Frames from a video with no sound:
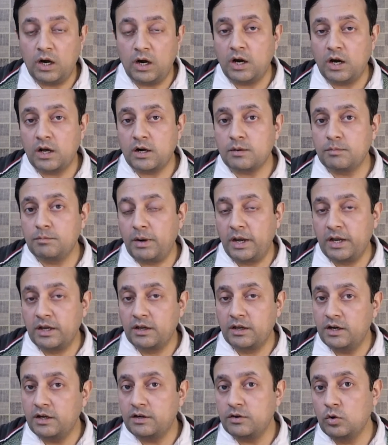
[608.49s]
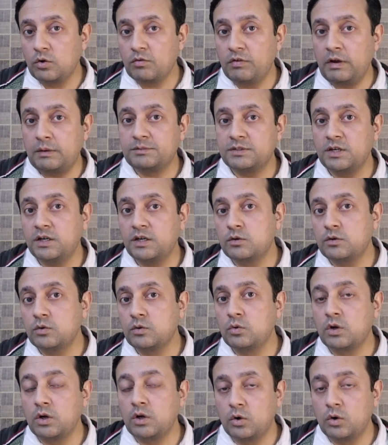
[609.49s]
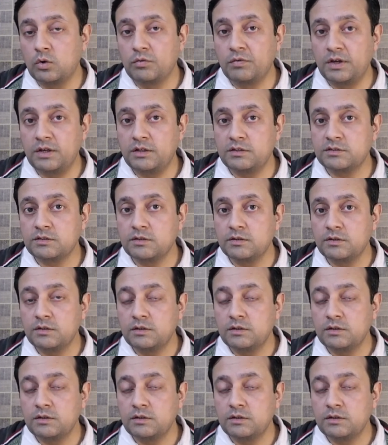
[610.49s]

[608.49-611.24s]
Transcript: or migrate your website to Cloudways,